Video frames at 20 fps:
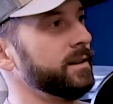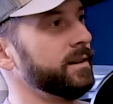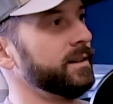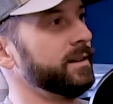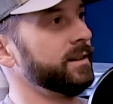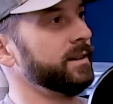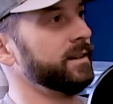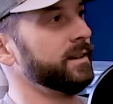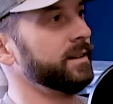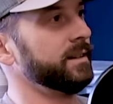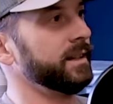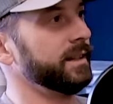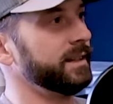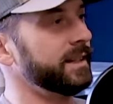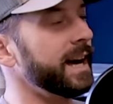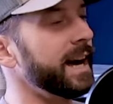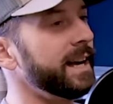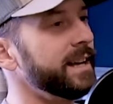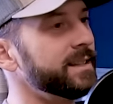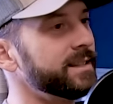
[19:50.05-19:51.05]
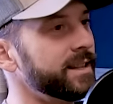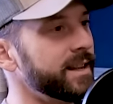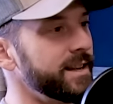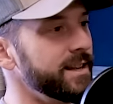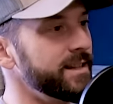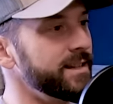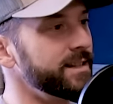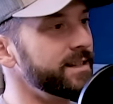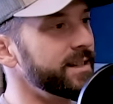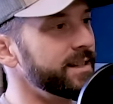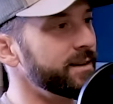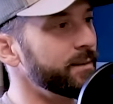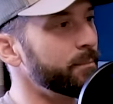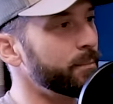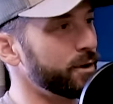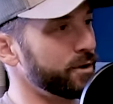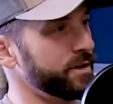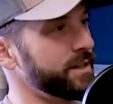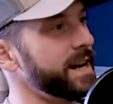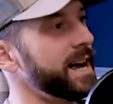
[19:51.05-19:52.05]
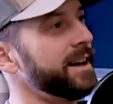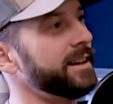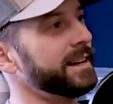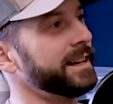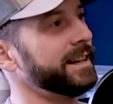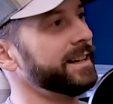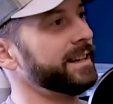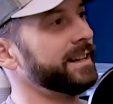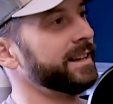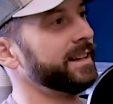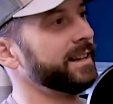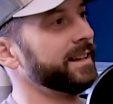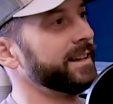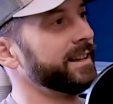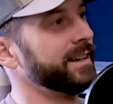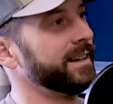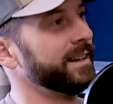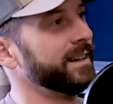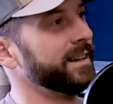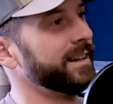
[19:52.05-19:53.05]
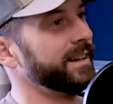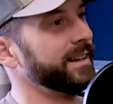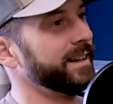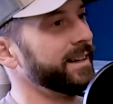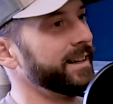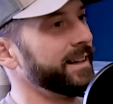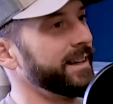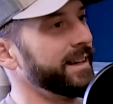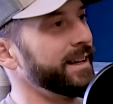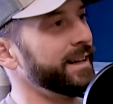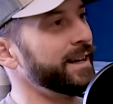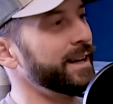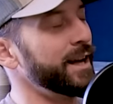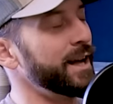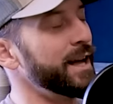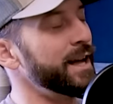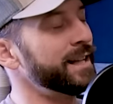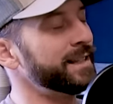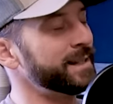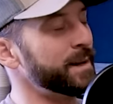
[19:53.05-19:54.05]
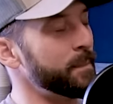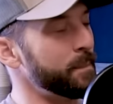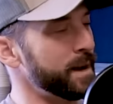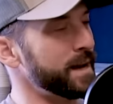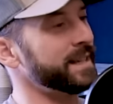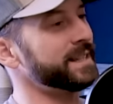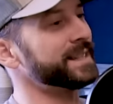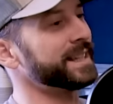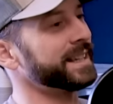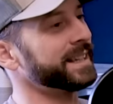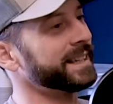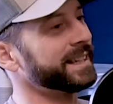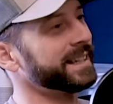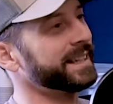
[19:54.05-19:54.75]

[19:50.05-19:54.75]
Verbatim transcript: Yes, like that is his personality to a T. It's amazing.